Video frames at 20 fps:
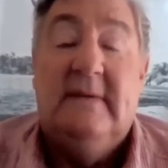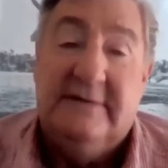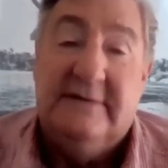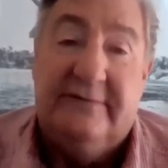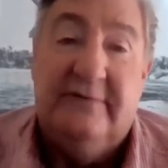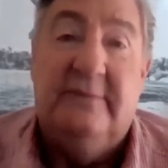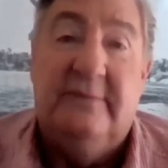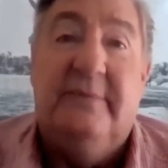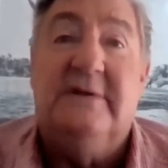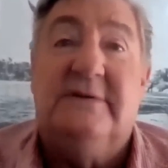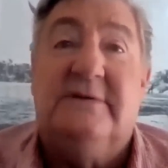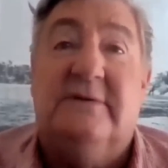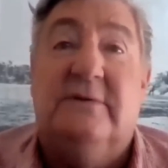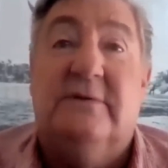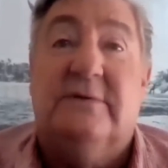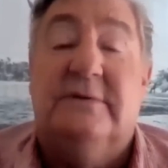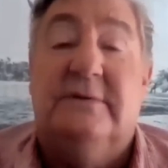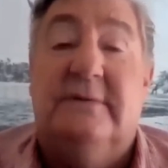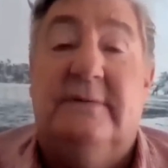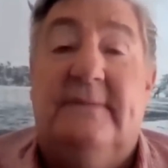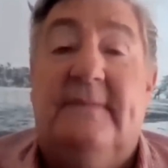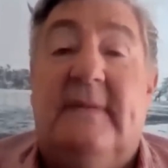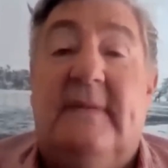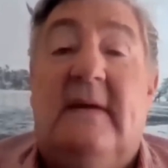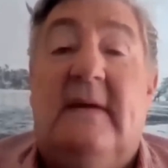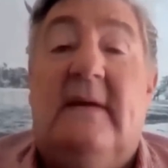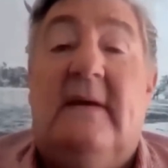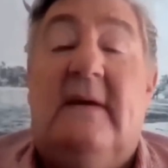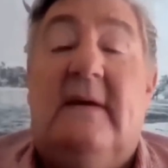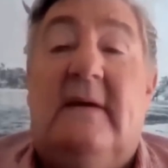Has a few beers, of course.
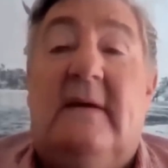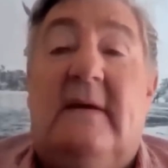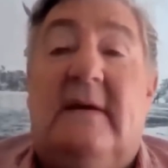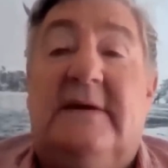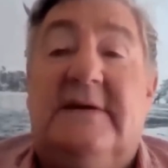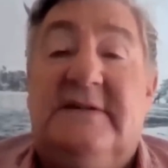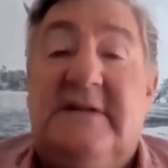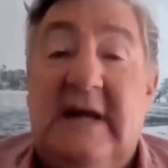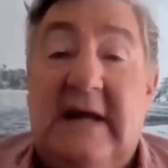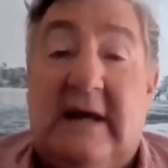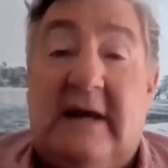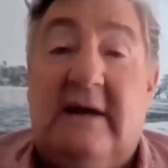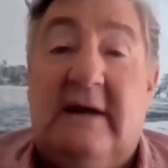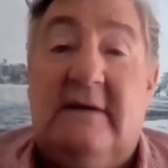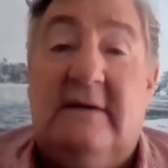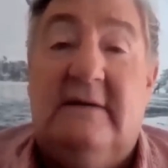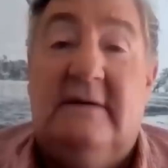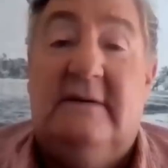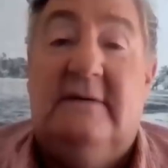His tech